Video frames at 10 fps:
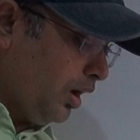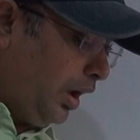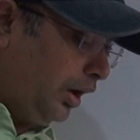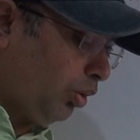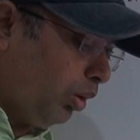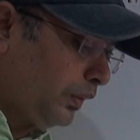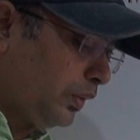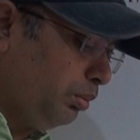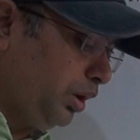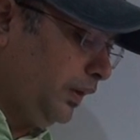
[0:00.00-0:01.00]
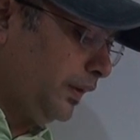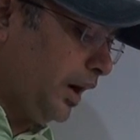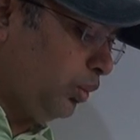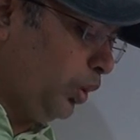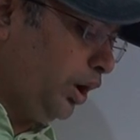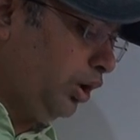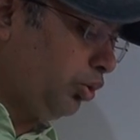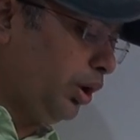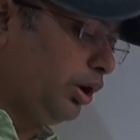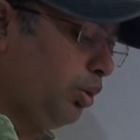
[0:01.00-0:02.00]
It also means that we need
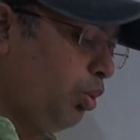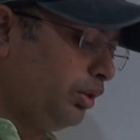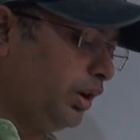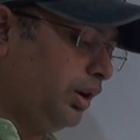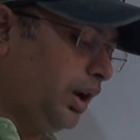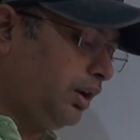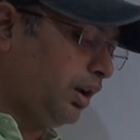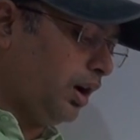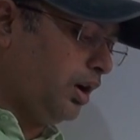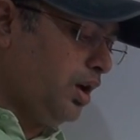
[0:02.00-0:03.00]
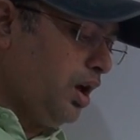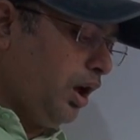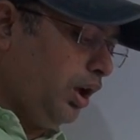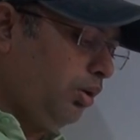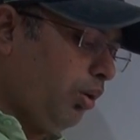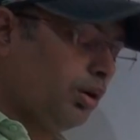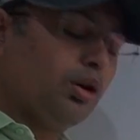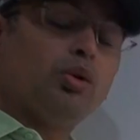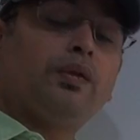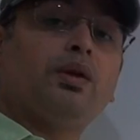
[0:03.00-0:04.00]
to include the data in
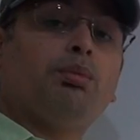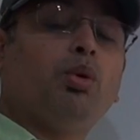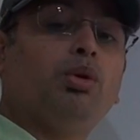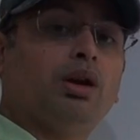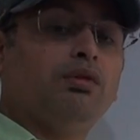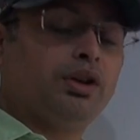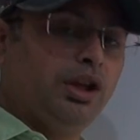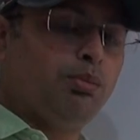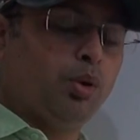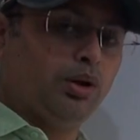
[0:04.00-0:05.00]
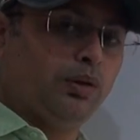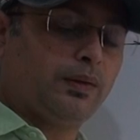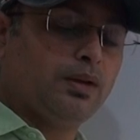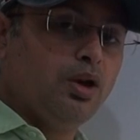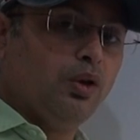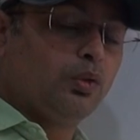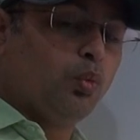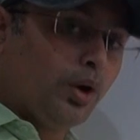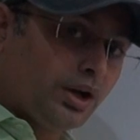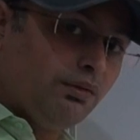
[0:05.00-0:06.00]
order to support our key points. So
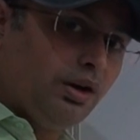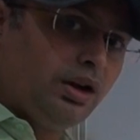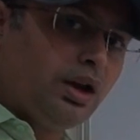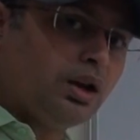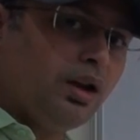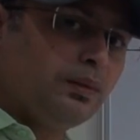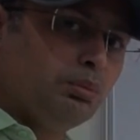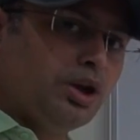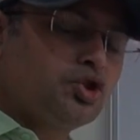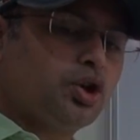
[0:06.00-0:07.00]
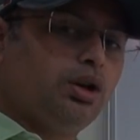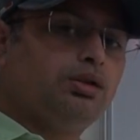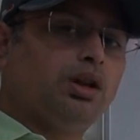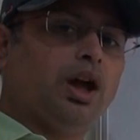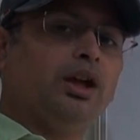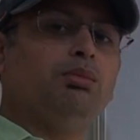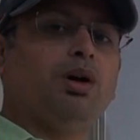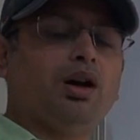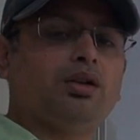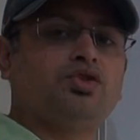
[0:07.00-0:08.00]
whatever data is mentioned in the line
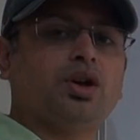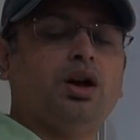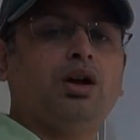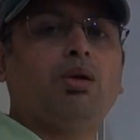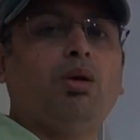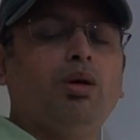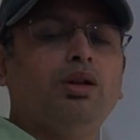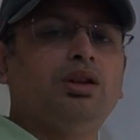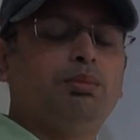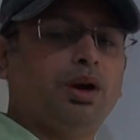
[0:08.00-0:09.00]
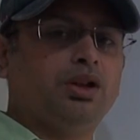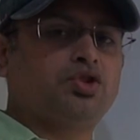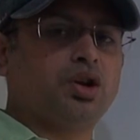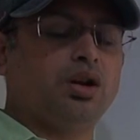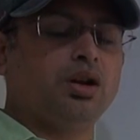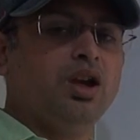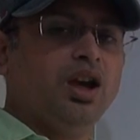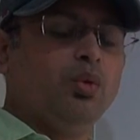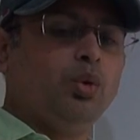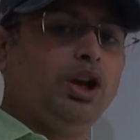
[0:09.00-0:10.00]
bar chart or in the pie chart,
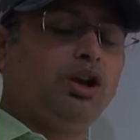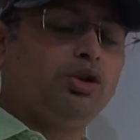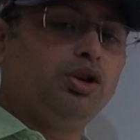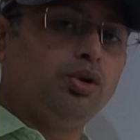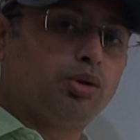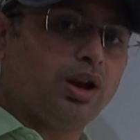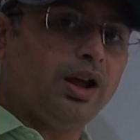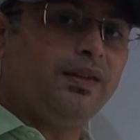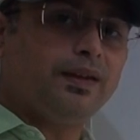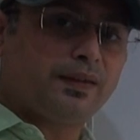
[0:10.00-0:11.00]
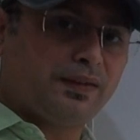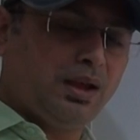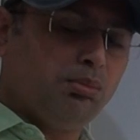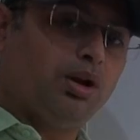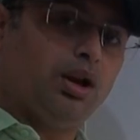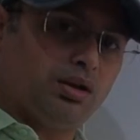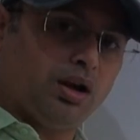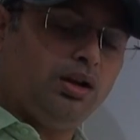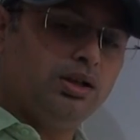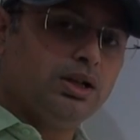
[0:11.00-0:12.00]
we need to utilize the same
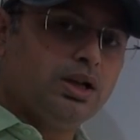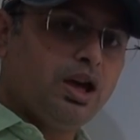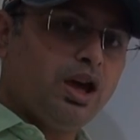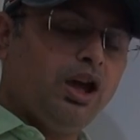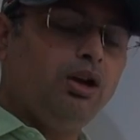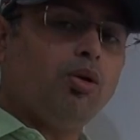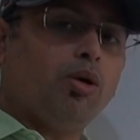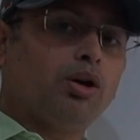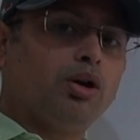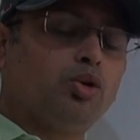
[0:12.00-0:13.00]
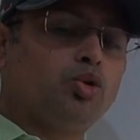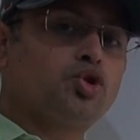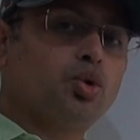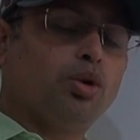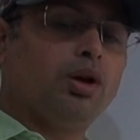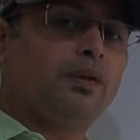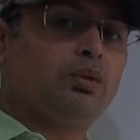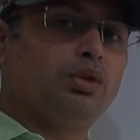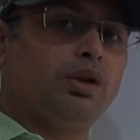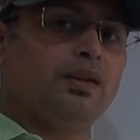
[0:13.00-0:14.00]
data in order to showcase
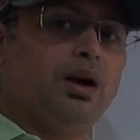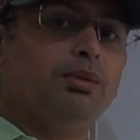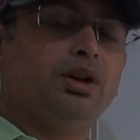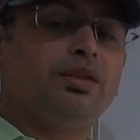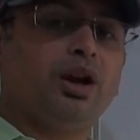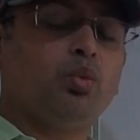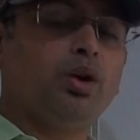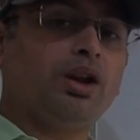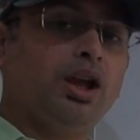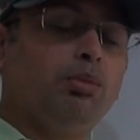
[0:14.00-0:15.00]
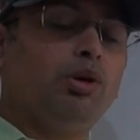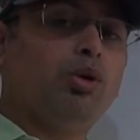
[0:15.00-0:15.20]
to the examiner that we are able to